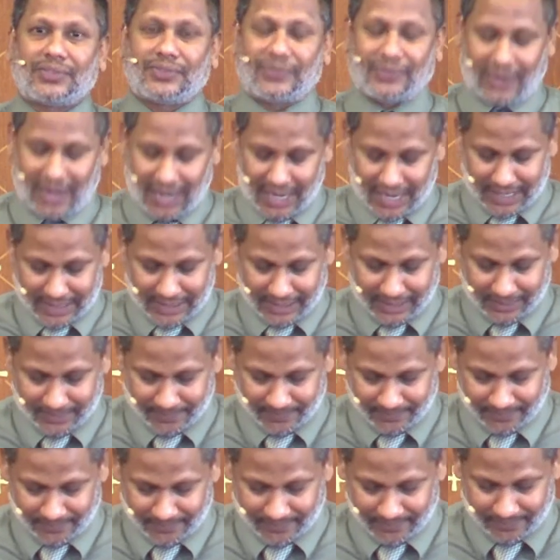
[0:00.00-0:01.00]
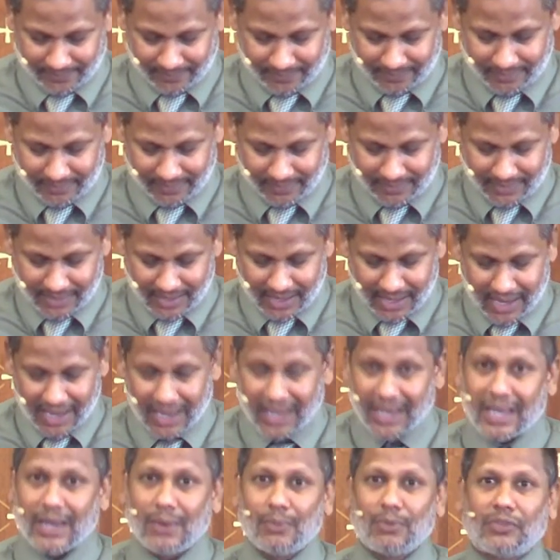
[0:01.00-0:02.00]
fine.
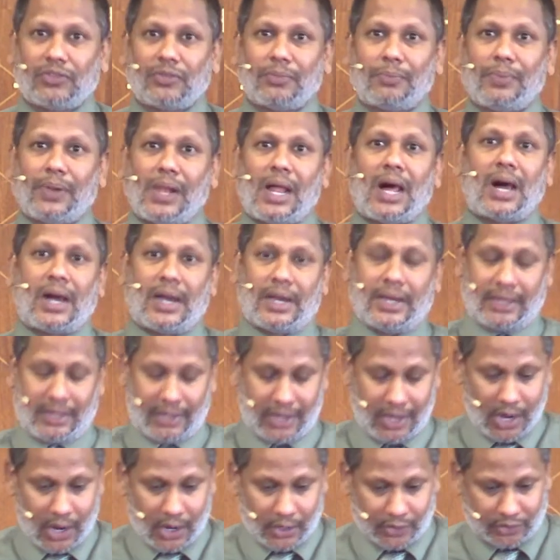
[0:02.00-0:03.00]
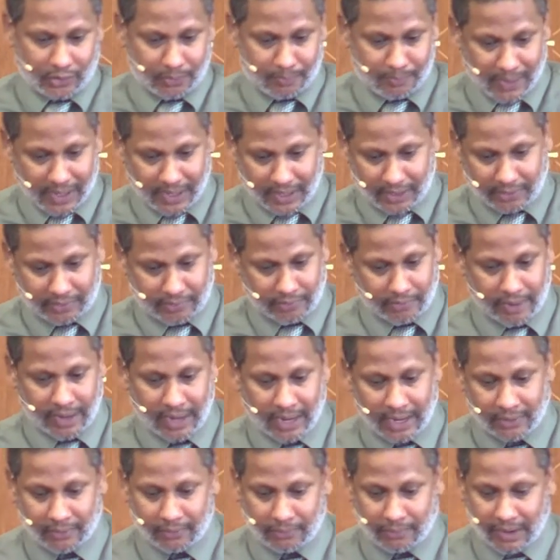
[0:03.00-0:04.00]
He was blind to bigotry
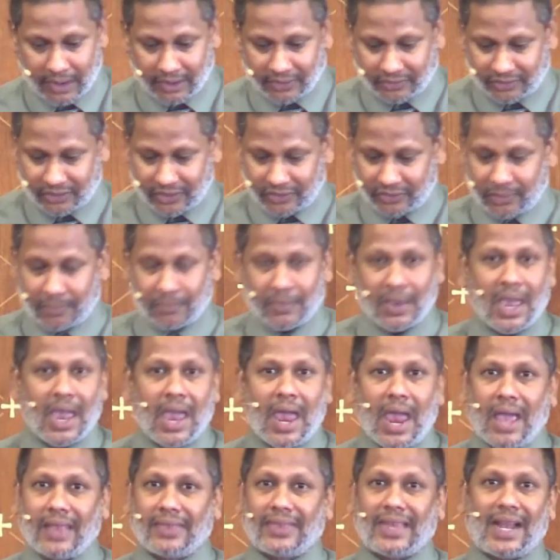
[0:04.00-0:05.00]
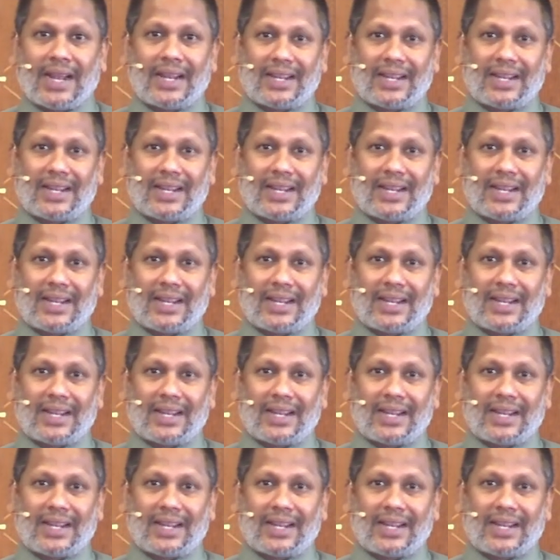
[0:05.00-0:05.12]
and racism that